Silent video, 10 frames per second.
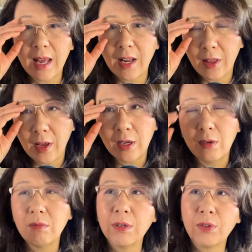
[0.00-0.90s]

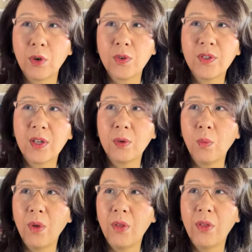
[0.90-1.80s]
Anything associated
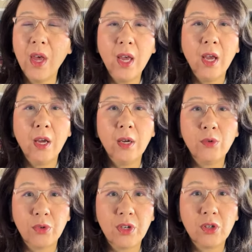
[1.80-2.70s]
with
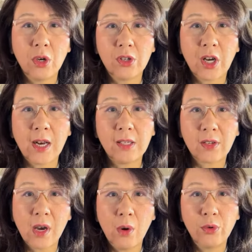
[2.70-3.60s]
traditional Chinese
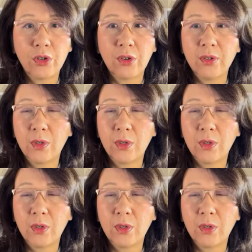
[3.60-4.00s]
culture.